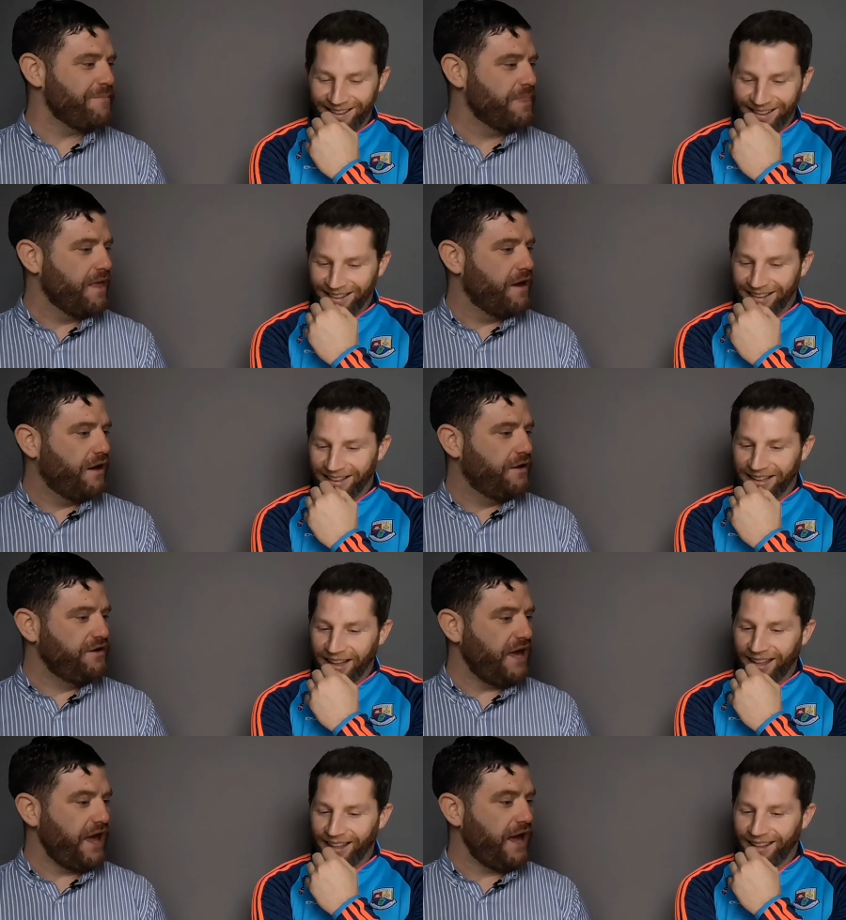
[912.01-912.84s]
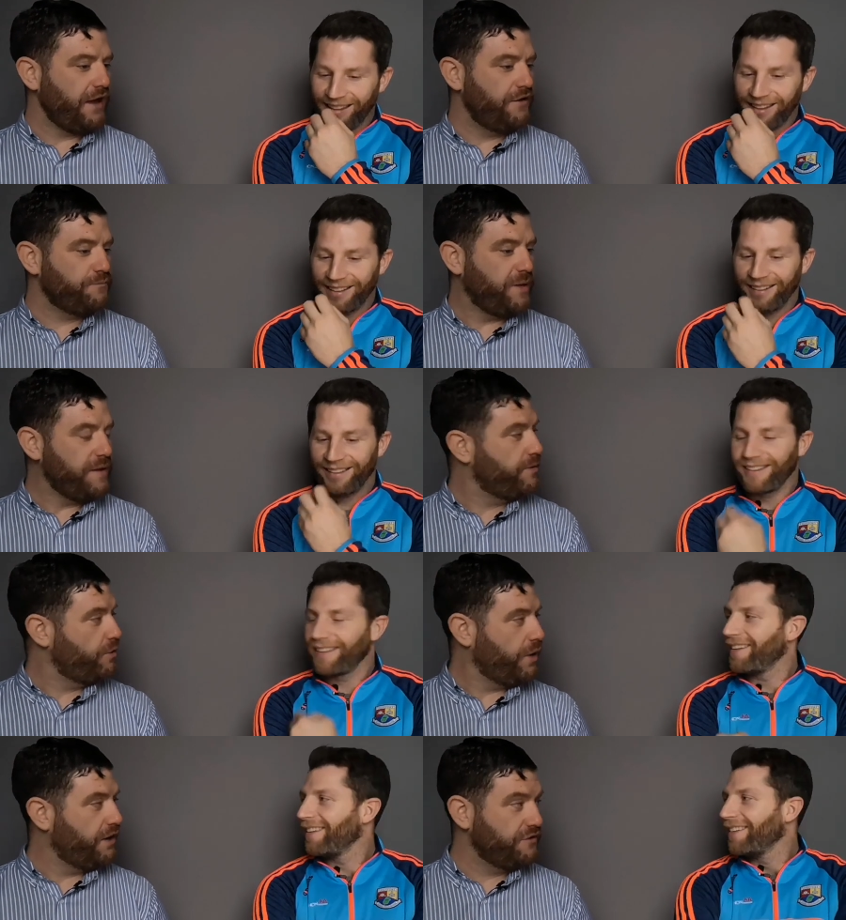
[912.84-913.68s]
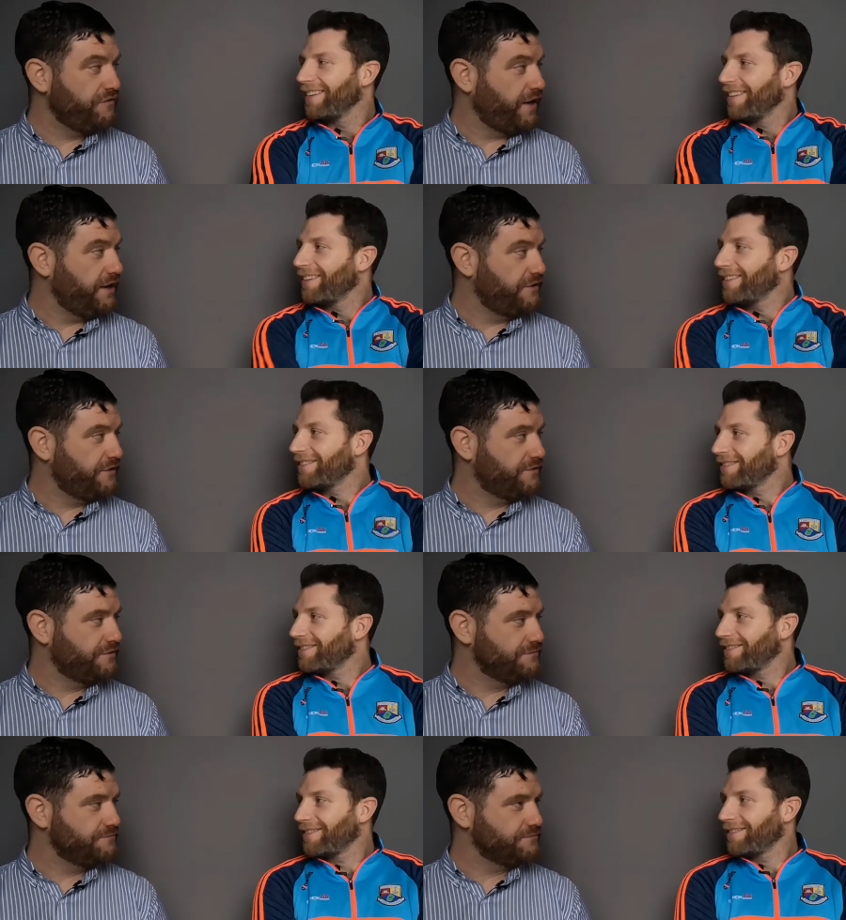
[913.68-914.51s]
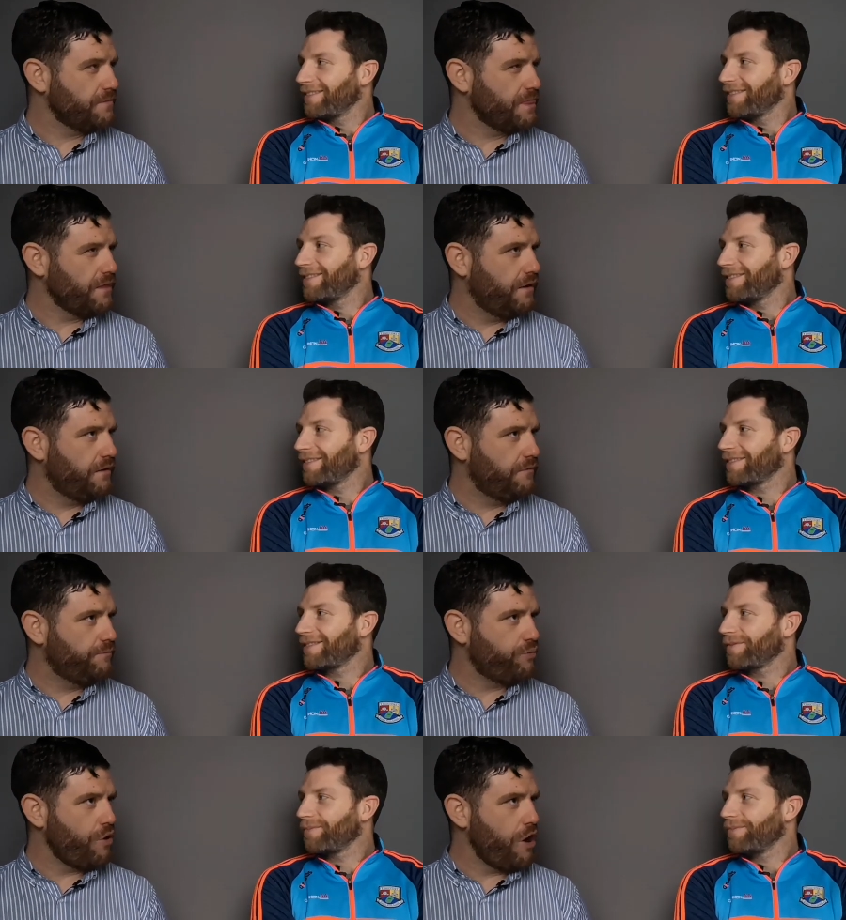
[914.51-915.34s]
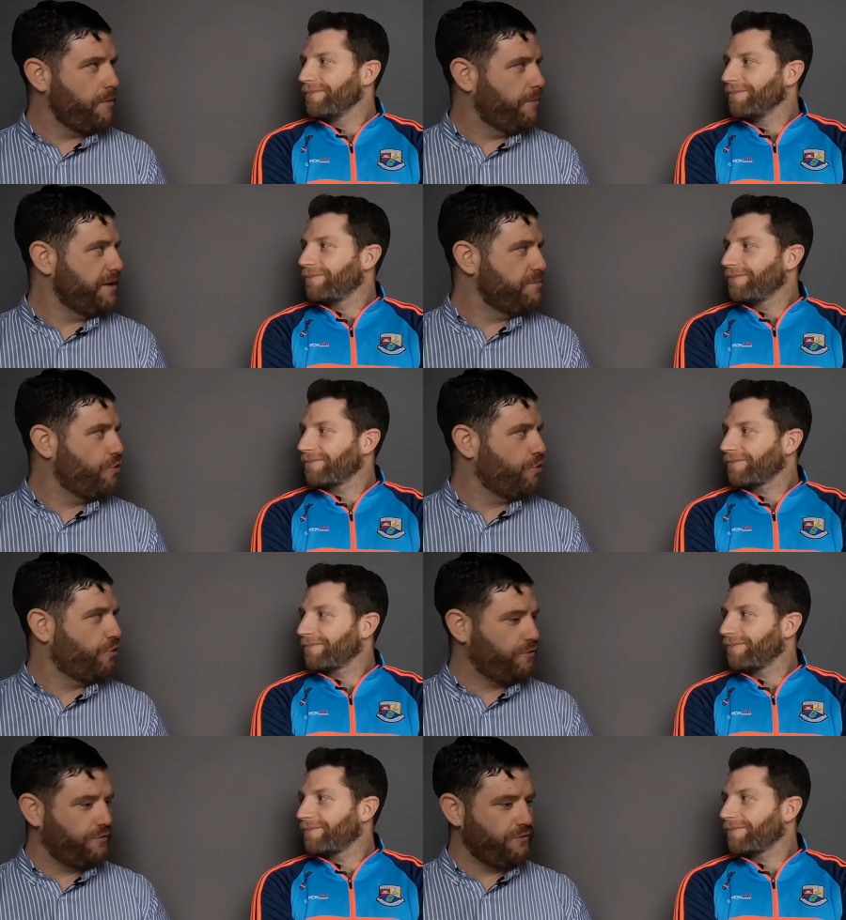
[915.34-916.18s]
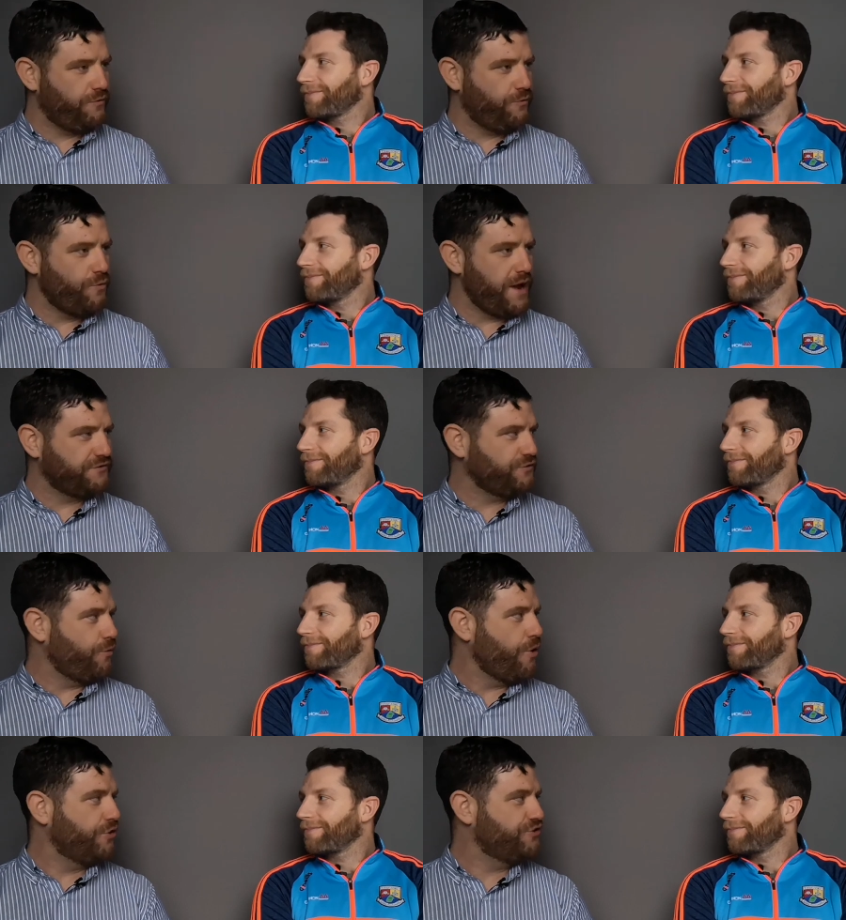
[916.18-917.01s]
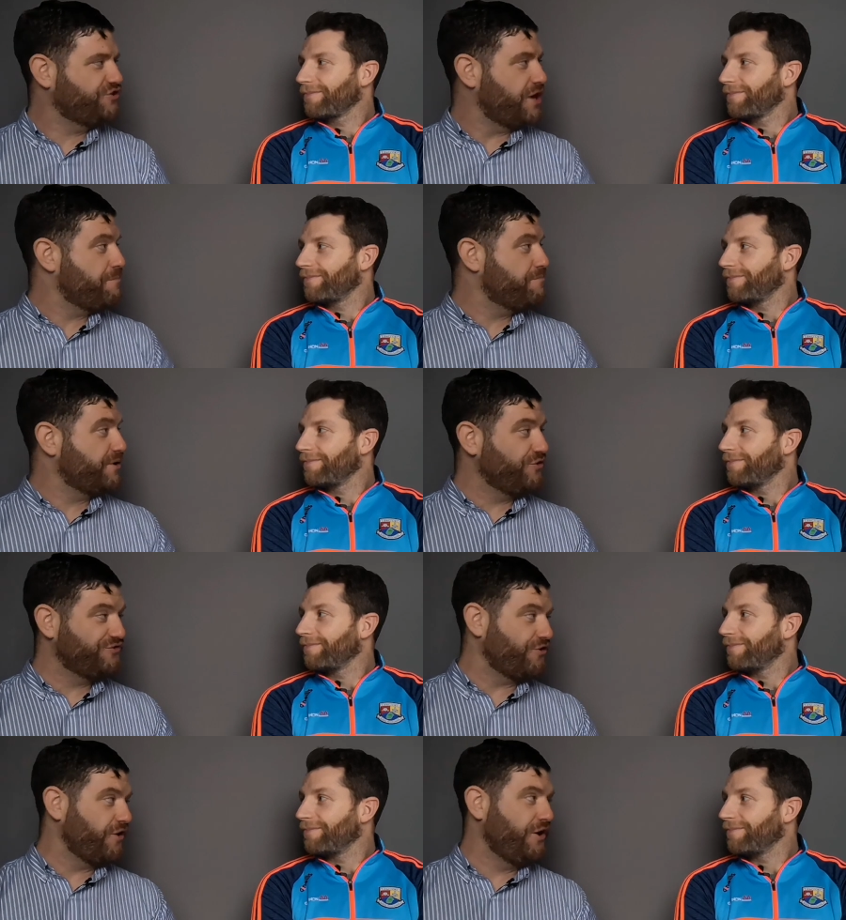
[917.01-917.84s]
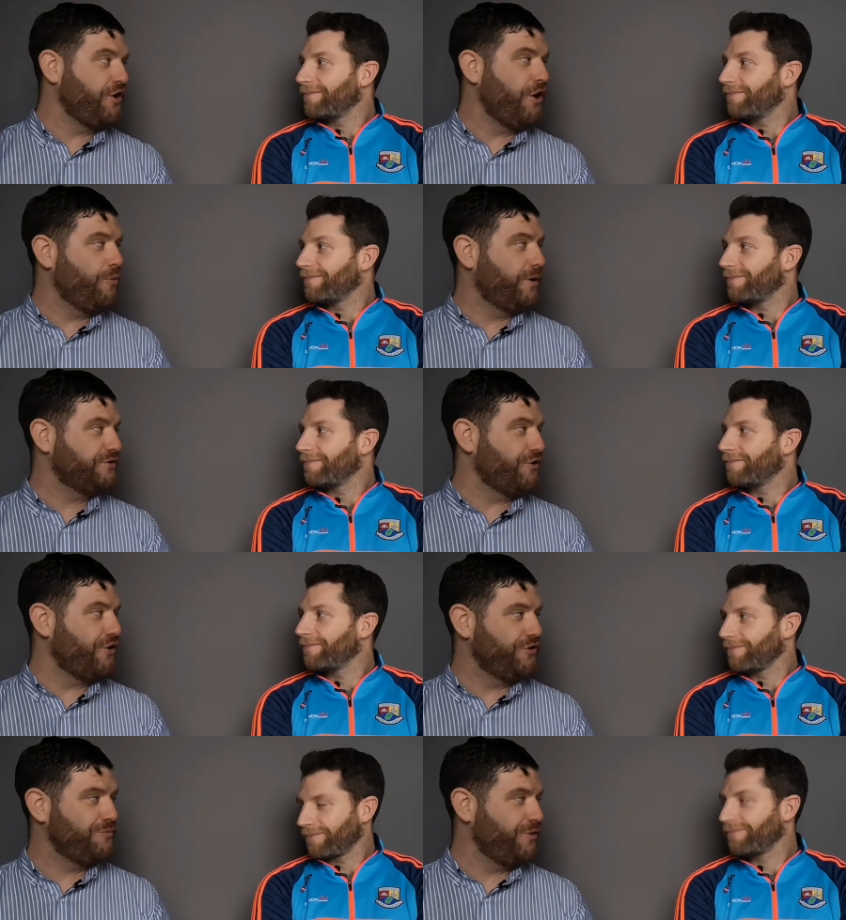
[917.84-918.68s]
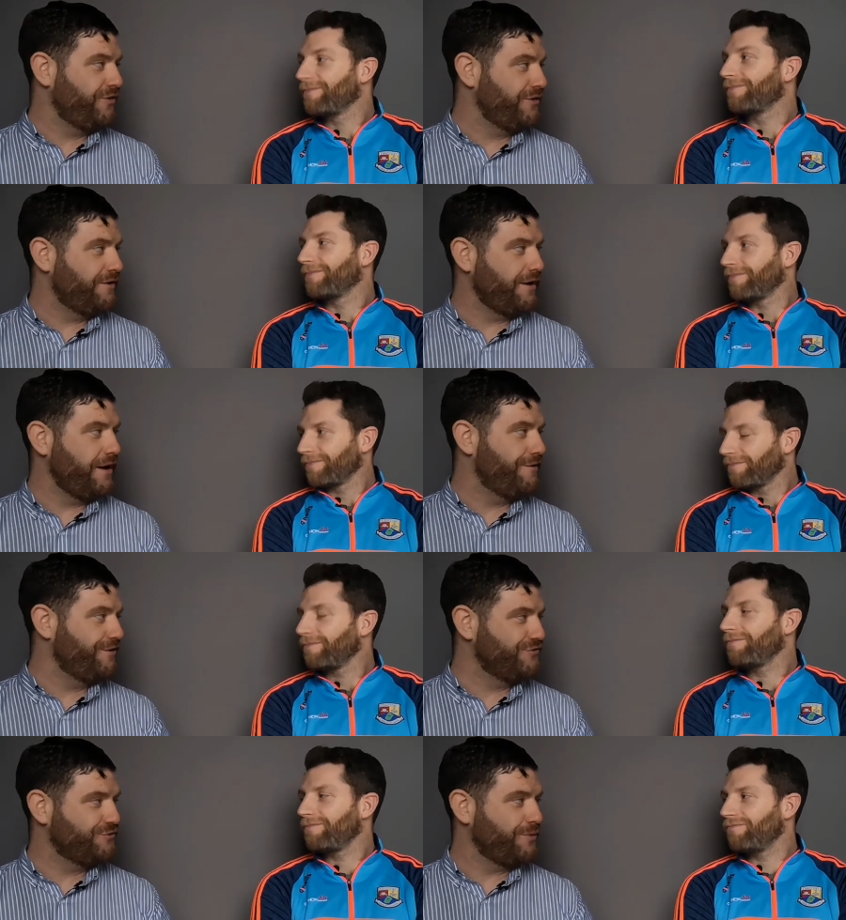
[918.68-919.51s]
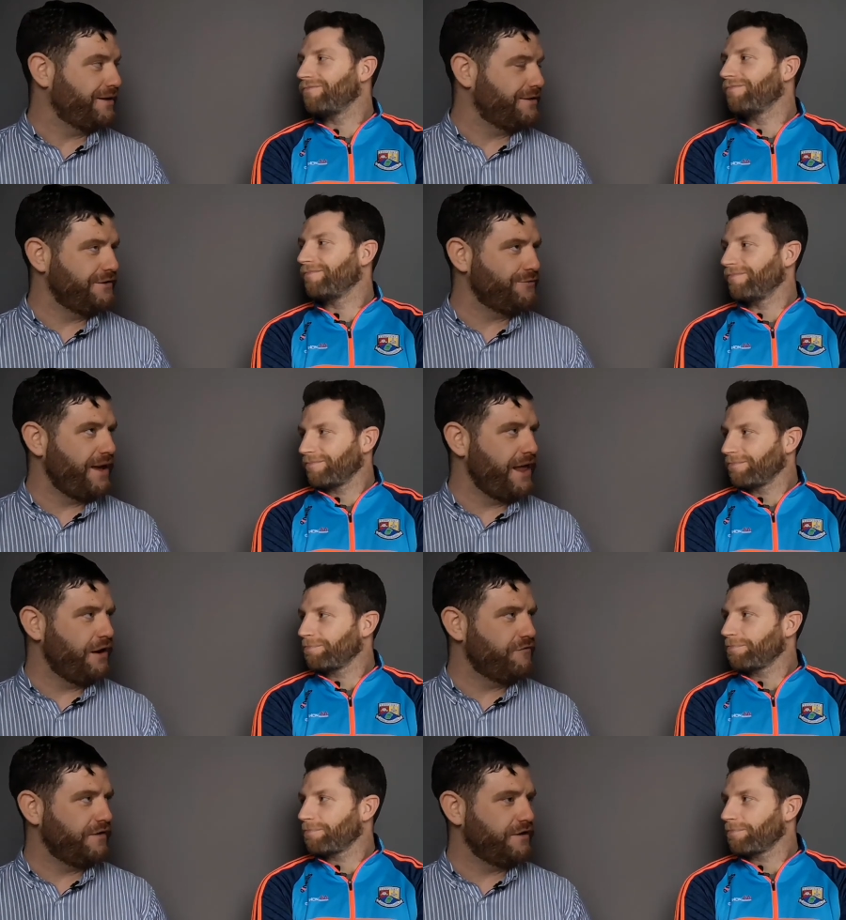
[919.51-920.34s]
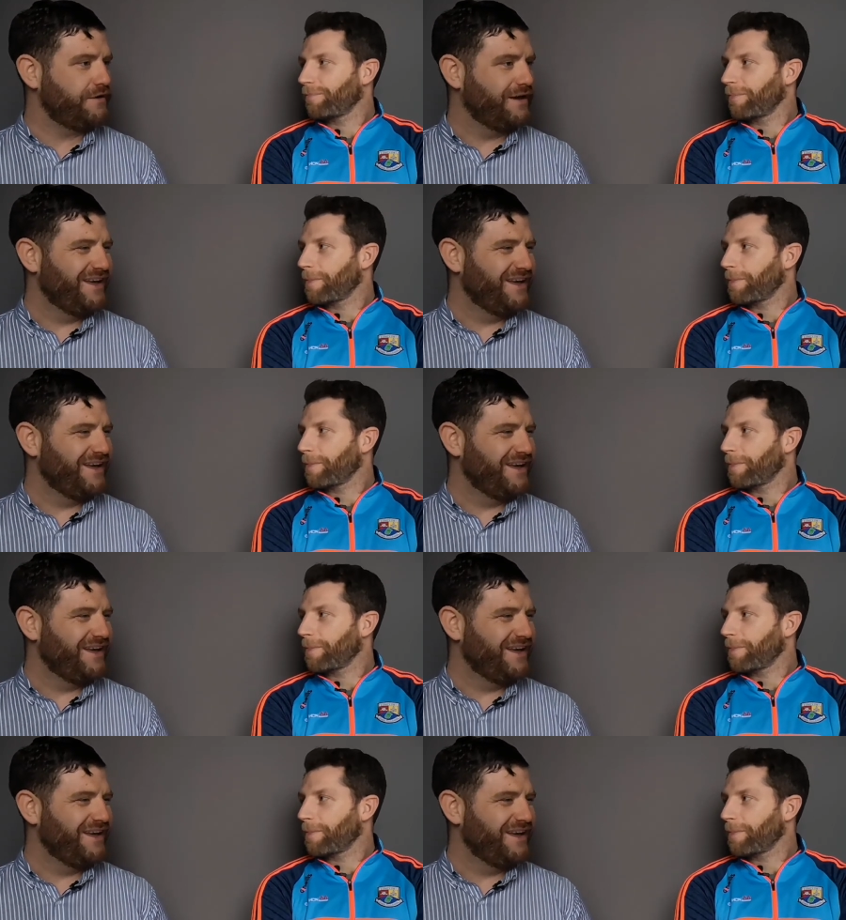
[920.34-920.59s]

Speaker 1: Um, yeah, people were divided probably more went towards Jim because Donegal went on and won the All Ireland in mm. 2012, and